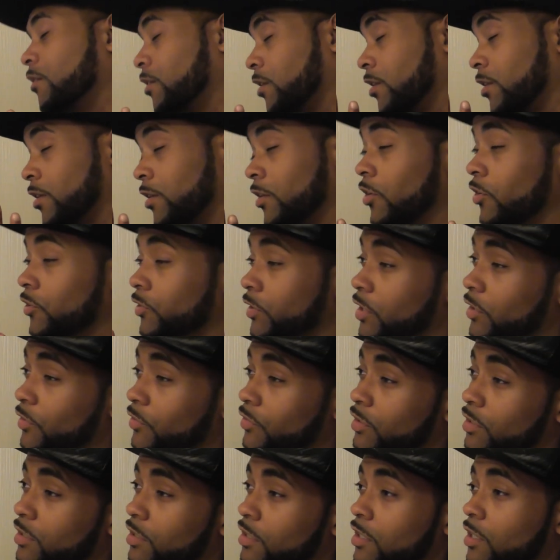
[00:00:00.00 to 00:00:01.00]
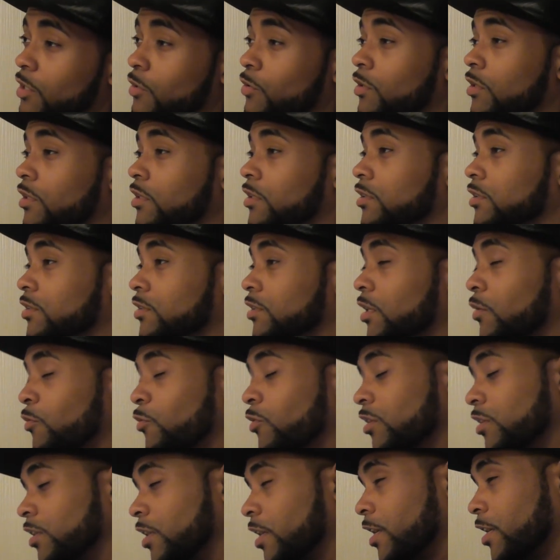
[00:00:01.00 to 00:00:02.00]
Yeah, no, definitely it was. I
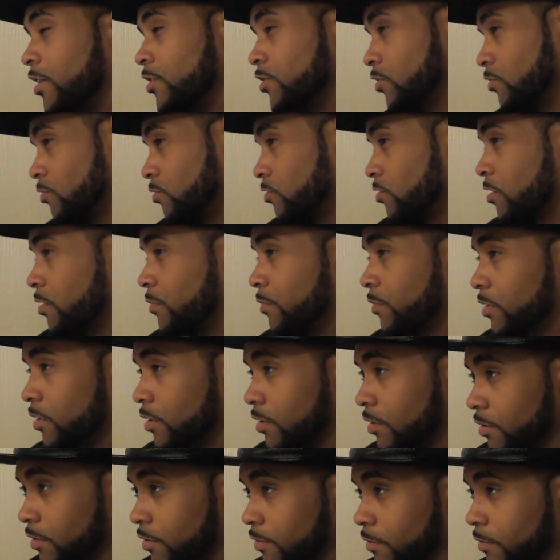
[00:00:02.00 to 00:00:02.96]
wanted to ask you something.